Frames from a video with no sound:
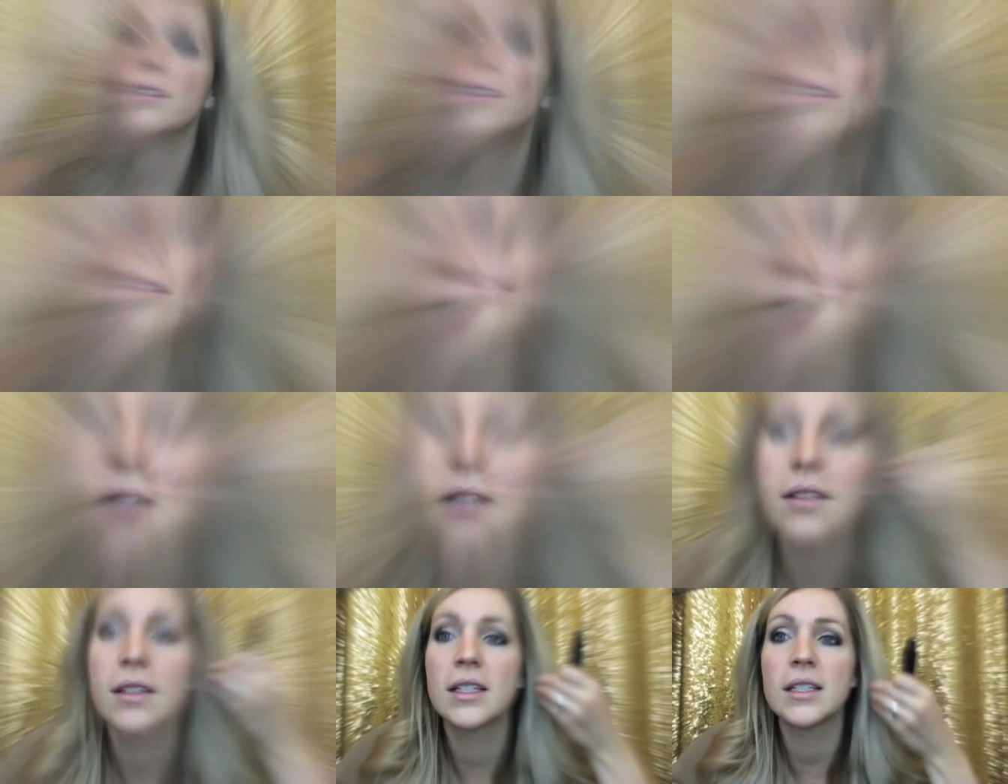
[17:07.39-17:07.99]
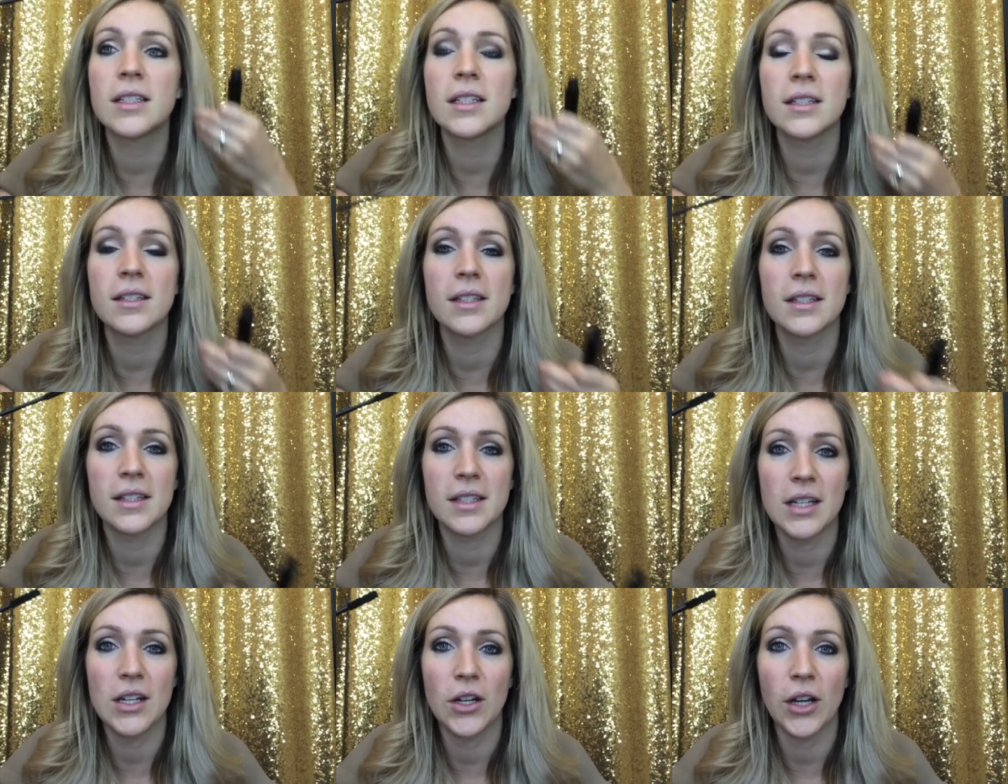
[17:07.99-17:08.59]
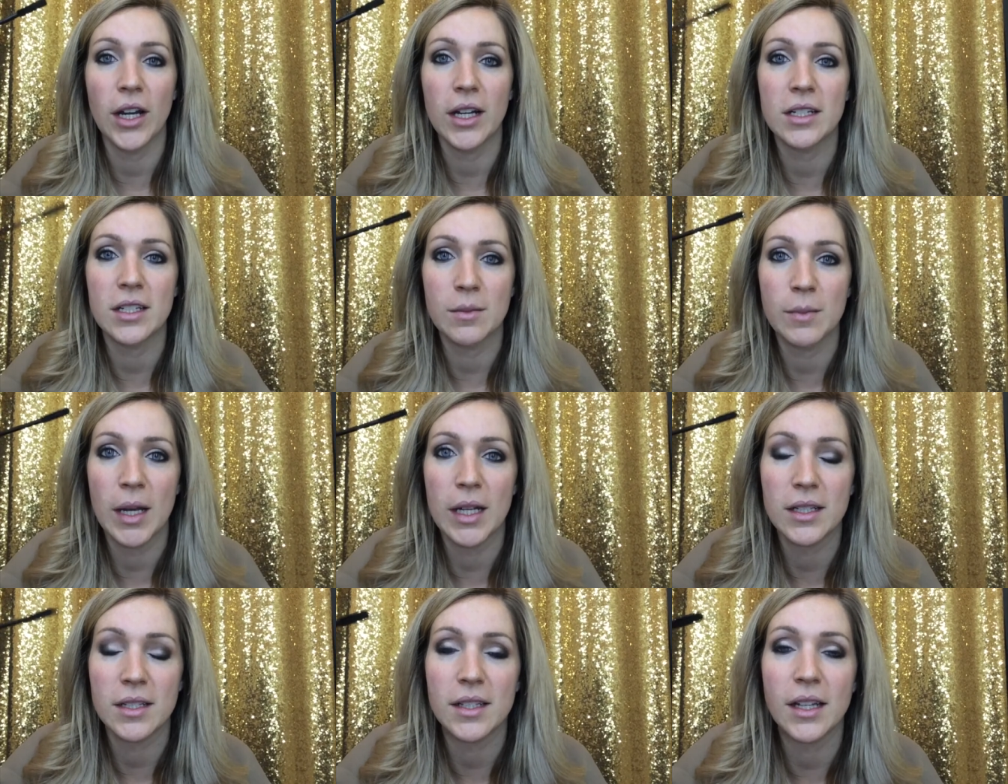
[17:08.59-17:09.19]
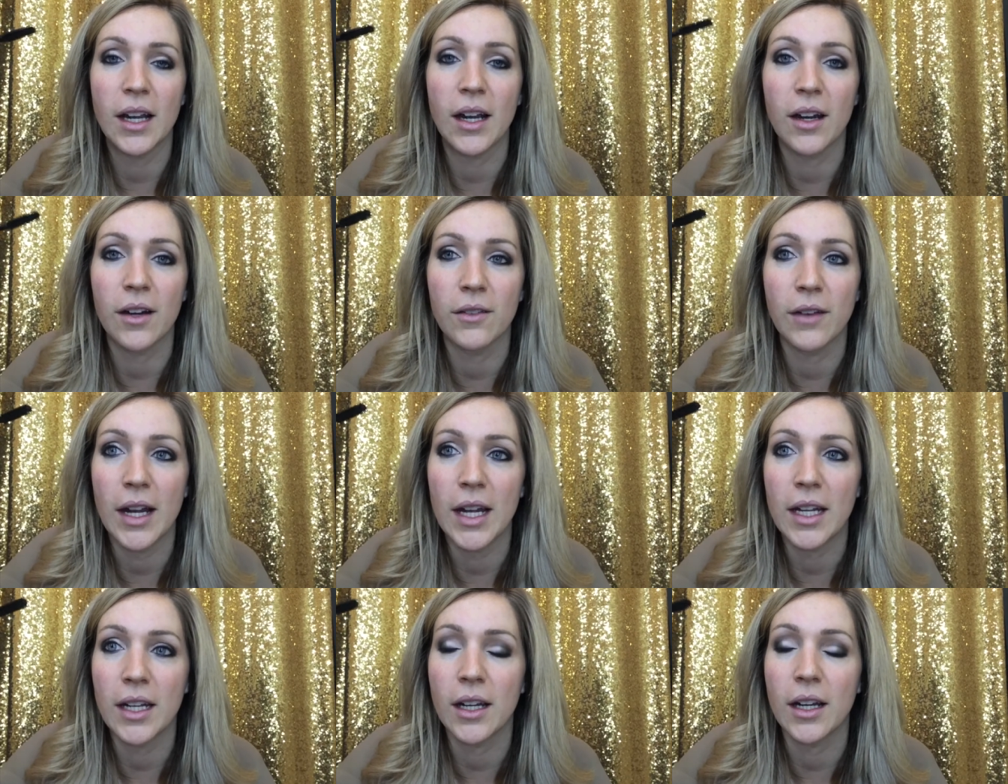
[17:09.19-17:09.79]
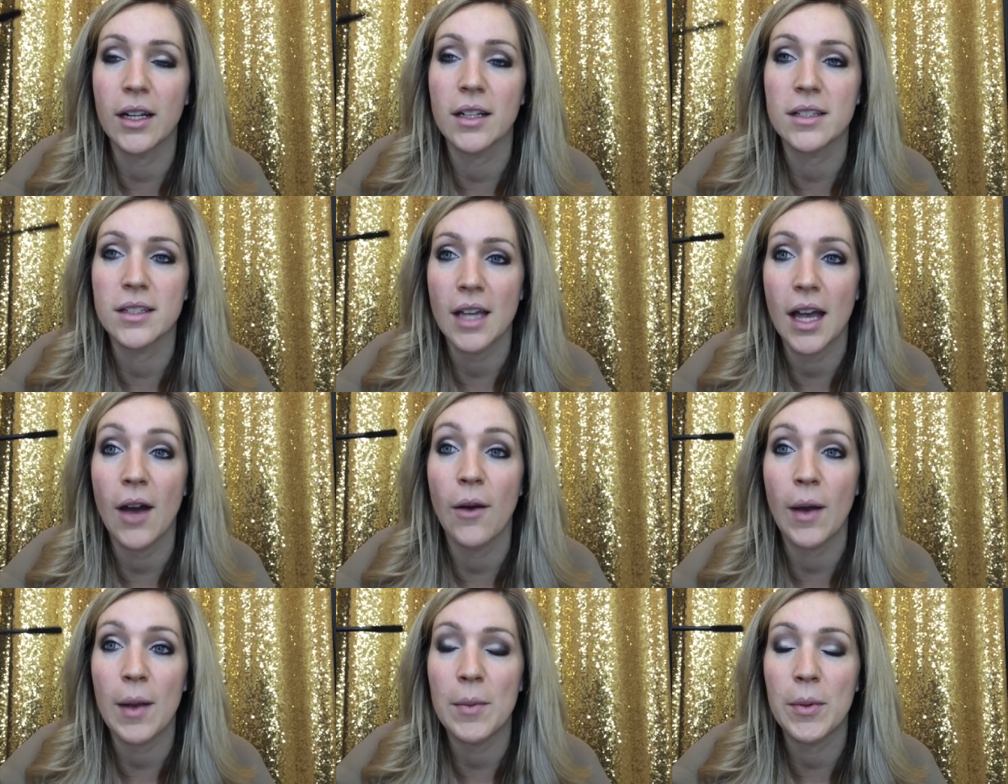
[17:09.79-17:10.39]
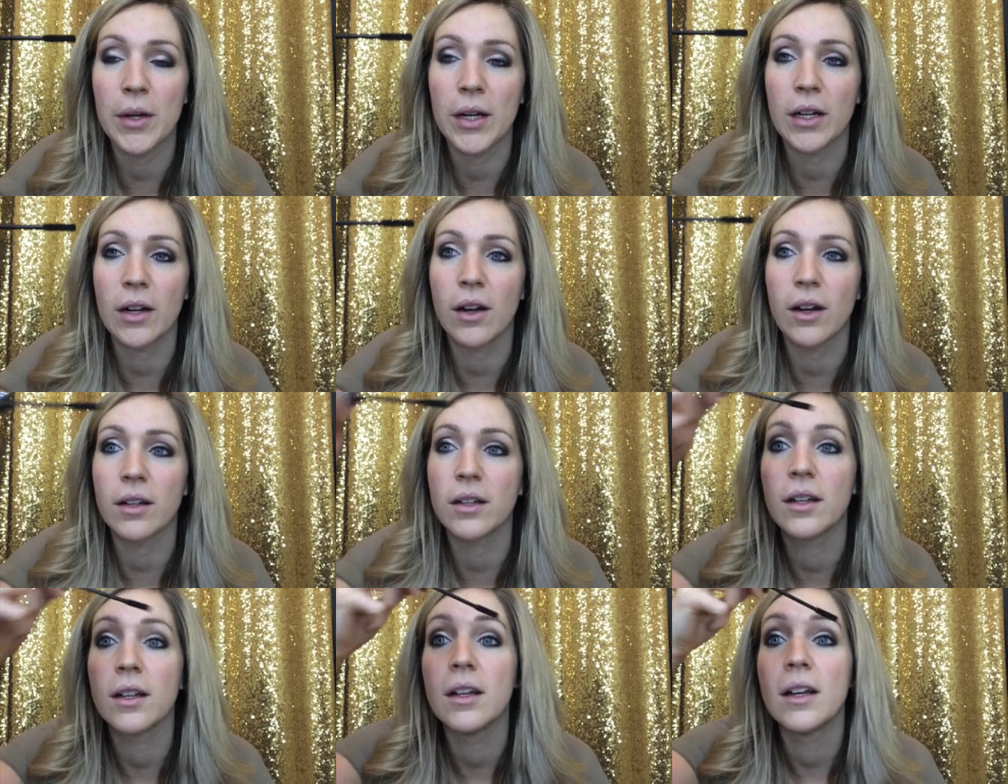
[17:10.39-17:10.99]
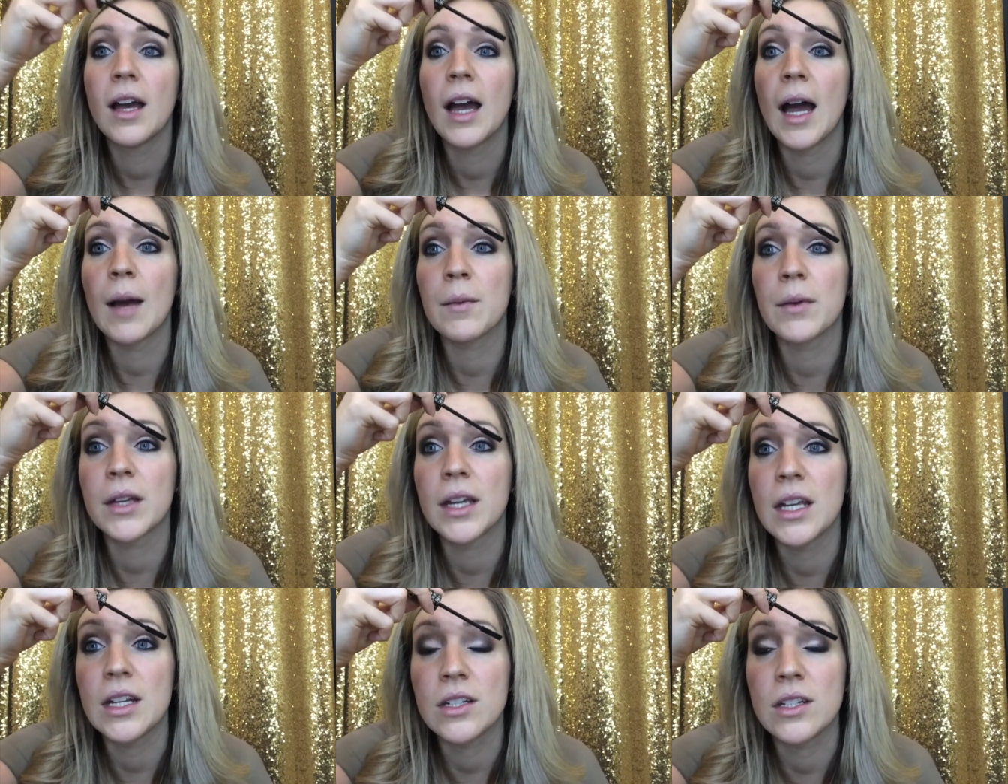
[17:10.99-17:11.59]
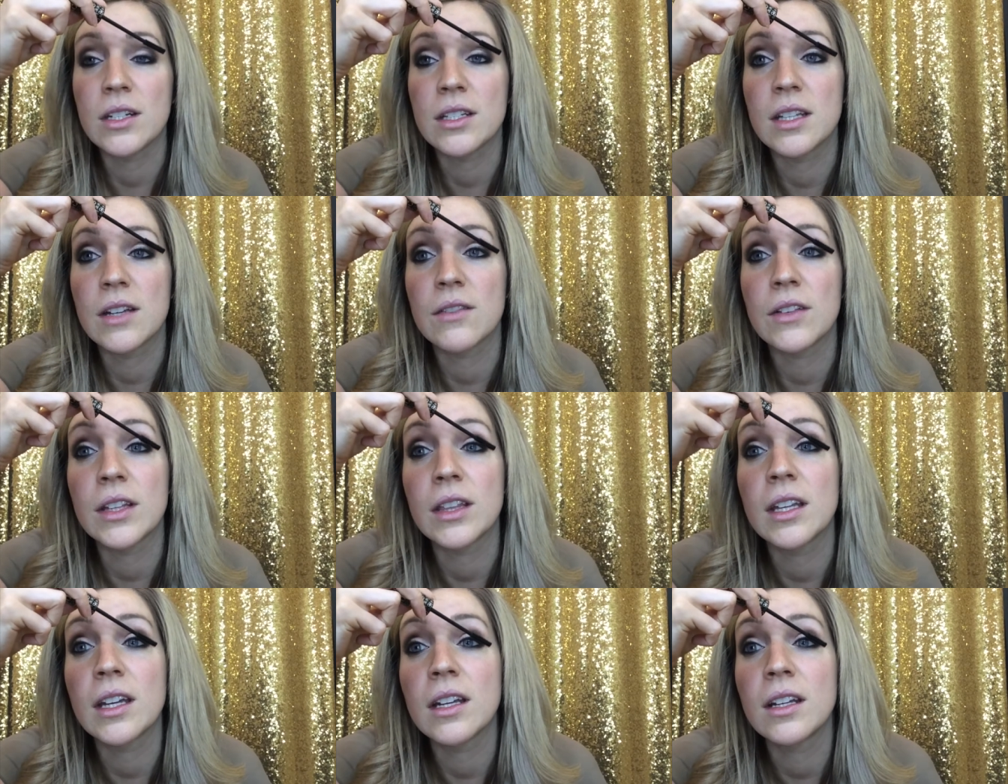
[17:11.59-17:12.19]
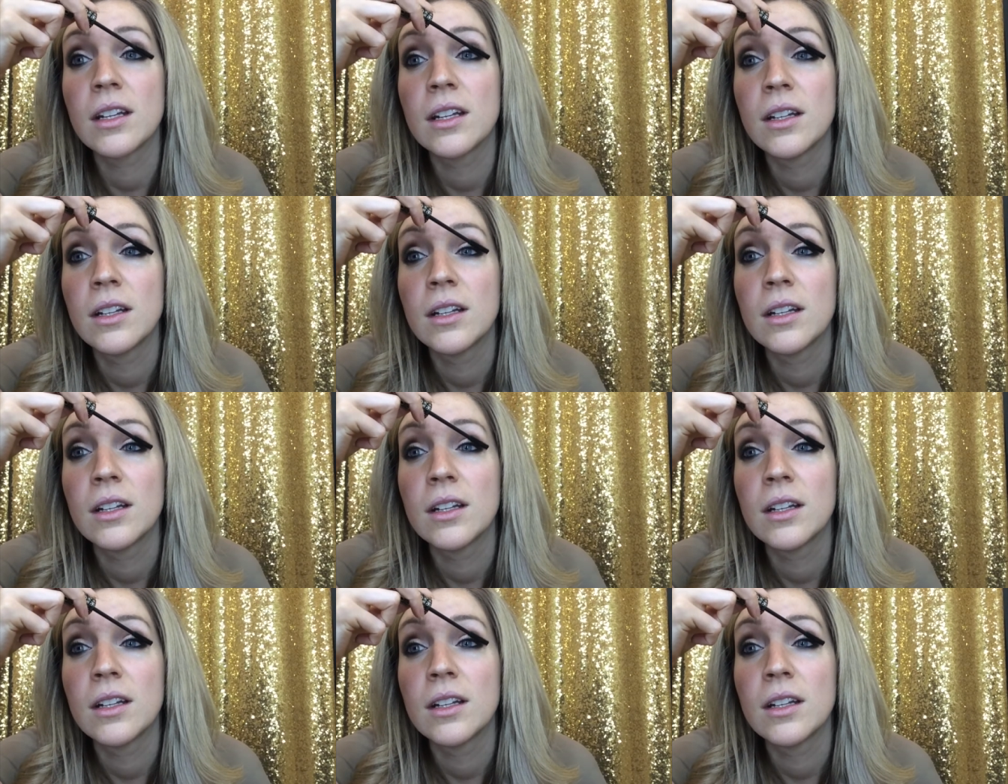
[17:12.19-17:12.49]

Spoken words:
Okay, so this is the secret to mascara right here, is how I put it on. Application is everything.